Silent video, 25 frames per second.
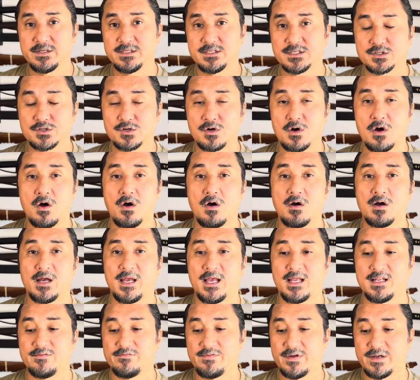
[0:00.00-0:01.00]
strong
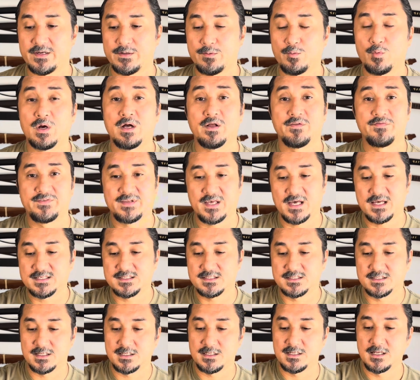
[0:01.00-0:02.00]
and very well
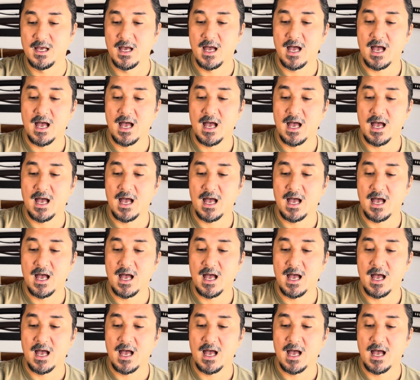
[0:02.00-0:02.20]
tested.